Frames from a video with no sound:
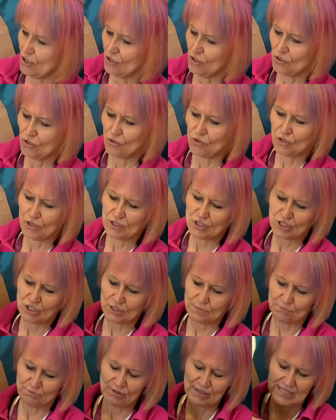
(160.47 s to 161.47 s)
you can
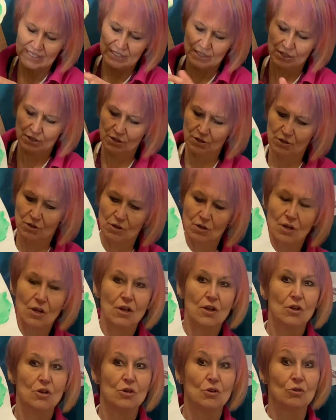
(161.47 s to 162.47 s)
just print
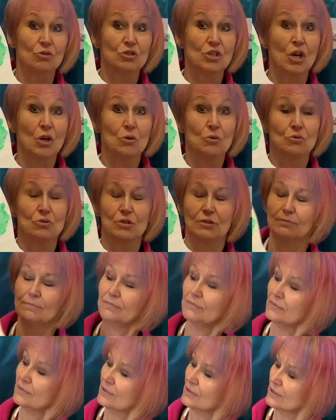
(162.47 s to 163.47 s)
your toes.
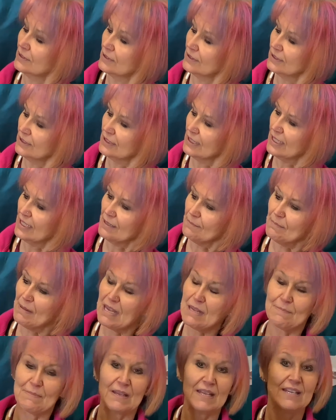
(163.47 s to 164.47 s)

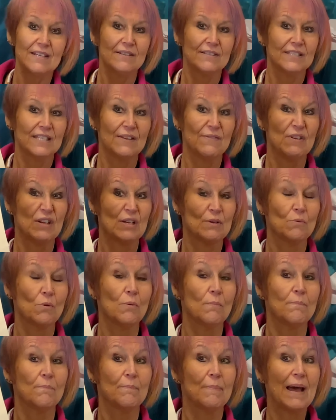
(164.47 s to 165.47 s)
Maybe see if you can
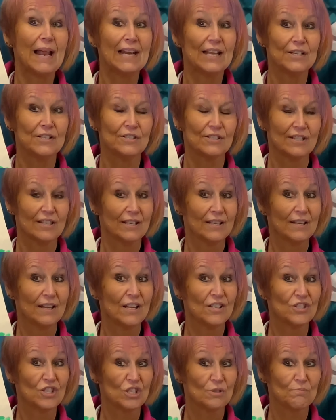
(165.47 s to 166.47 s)
balance
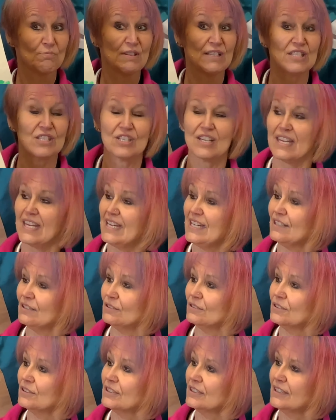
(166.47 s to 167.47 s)
and just print your
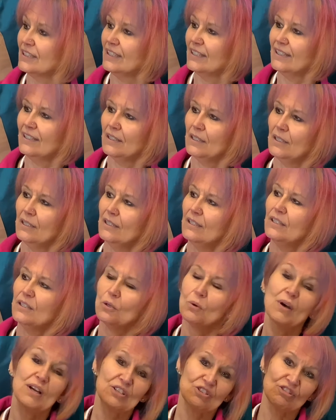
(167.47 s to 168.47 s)
heels.
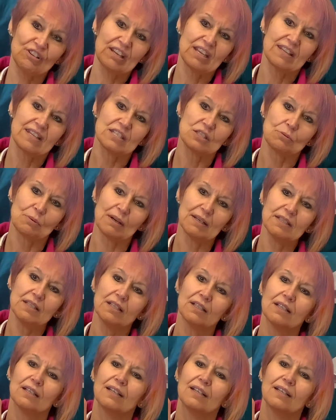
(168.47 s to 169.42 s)
Quite tricky this one.